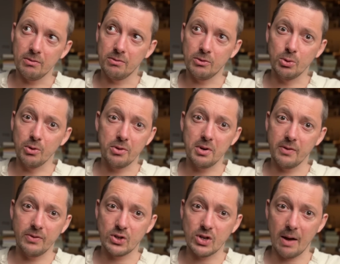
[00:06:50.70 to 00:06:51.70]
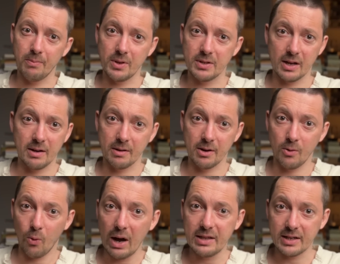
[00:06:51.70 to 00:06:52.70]
2 or 3 of the chapters are
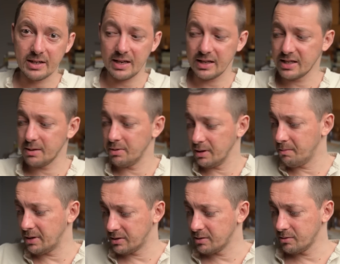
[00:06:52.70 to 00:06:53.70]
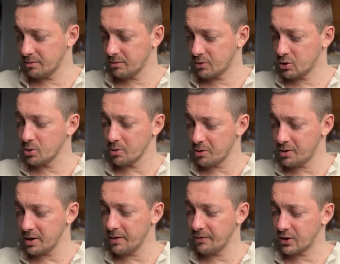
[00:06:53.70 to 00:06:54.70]
quite accessible, but 2 or
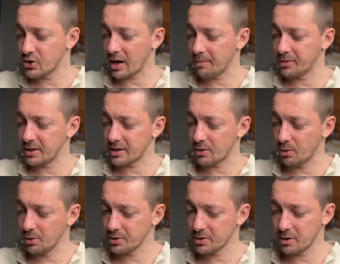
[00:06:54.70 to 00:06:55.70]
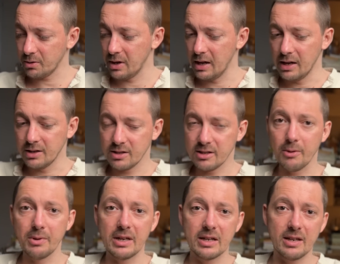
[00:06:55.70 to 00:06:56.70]
3 of the chapters are also so
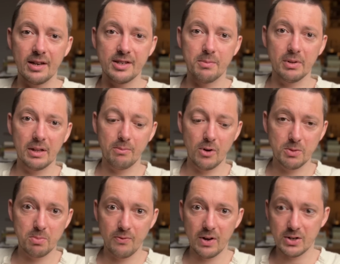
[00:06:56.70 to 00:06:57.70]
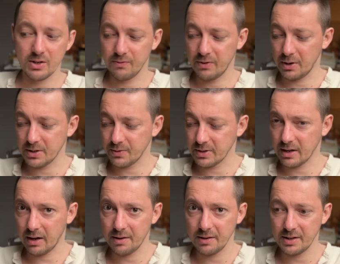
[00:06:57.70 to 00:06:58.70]
inaccessible that most professional philosophers
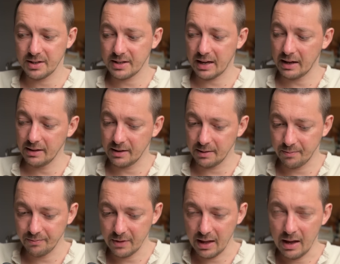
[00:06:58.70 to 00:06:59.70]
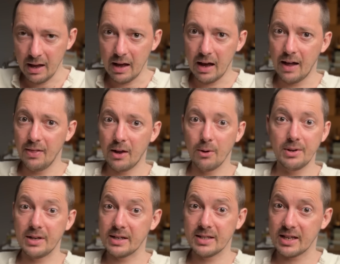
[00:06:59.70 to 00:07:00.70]
can't understand them. And they're not
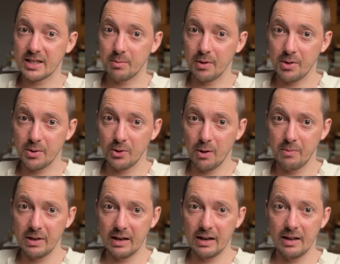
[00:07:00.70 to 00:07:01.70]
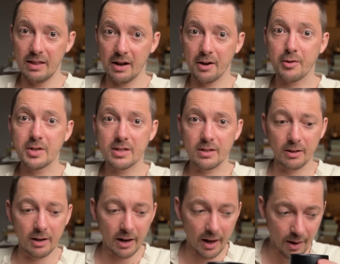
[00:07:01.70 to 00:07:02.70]
inaccessible through not being clear, they're crystal
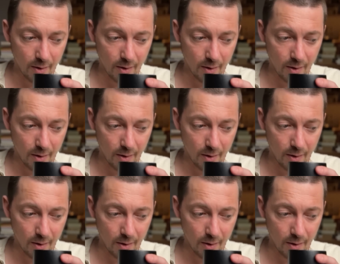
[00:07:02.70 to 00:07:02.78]
clear.